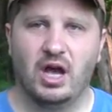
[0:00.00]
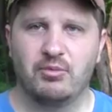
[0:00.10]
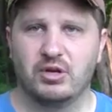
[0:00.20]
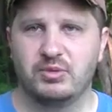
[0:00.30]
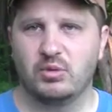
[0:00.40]

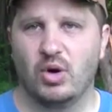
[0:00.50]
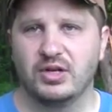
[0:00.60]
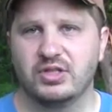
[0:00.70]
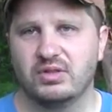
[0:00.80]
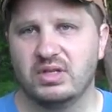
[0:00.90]
I'm going to be
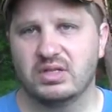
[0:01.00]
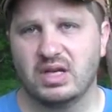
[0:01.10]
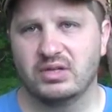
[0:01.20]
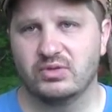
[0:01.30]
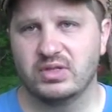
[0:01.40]
watching these
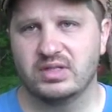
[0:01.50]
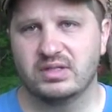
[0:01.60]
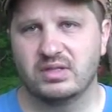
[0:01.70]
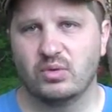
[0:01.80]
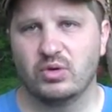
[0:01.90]

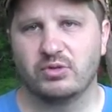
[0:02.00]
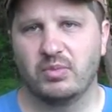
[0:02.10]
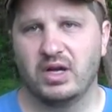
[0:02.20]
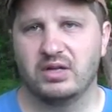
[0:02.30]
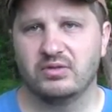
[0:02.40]
entries with
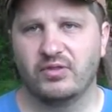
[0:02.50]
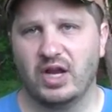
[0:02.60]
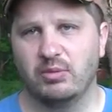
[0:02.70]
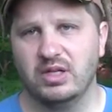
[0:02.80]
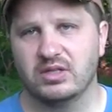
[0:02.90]
my
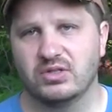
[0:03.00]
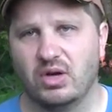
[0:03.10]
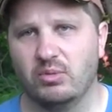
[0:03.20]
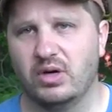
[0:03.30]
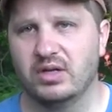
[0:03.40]
family, and
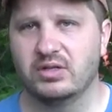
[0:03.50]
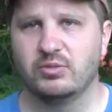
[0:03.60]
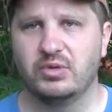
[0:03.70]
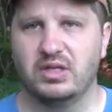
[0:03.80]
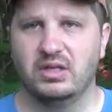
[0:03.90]
so I want it
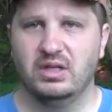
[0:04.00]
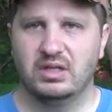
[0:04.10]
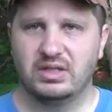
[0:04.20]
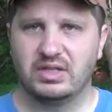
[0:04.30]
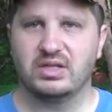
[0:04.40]
to be
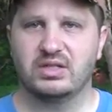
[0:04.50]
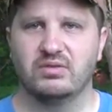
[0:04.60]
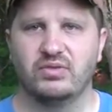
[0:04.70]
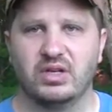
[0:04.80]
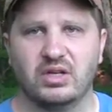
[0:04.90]

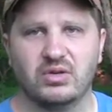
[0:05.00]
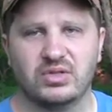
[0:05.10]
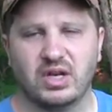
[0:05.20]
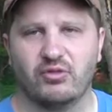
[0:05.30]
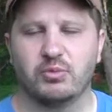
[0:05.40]
decent
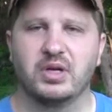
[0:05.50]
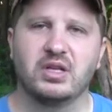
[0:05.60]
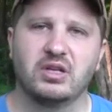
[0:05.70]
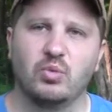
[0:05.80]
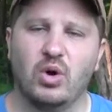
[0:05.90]
videos that
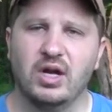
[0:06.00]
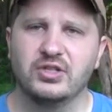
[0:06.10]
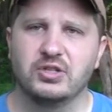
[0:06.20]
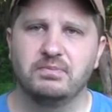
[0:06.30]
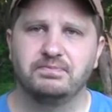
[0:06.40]
everybody can
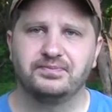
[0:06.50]
watch.